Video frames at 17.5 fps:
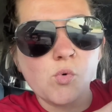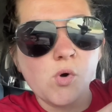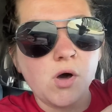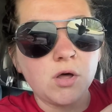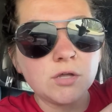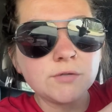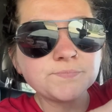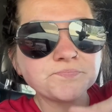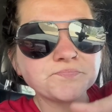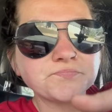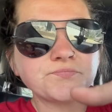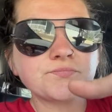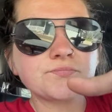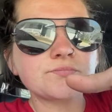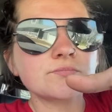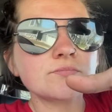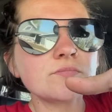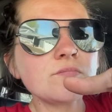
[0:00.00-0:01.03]
wall,
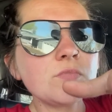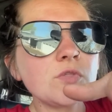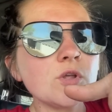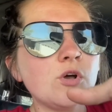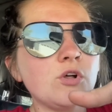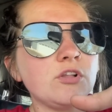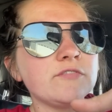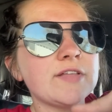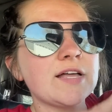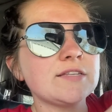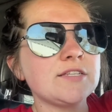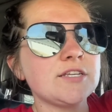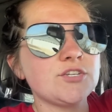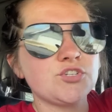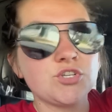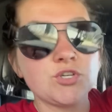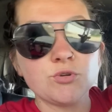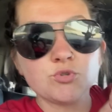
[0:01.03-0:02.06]
all of that
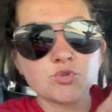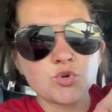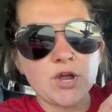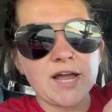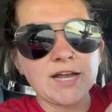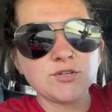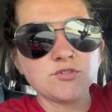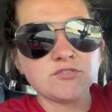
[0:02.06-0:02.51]
tissue, trying to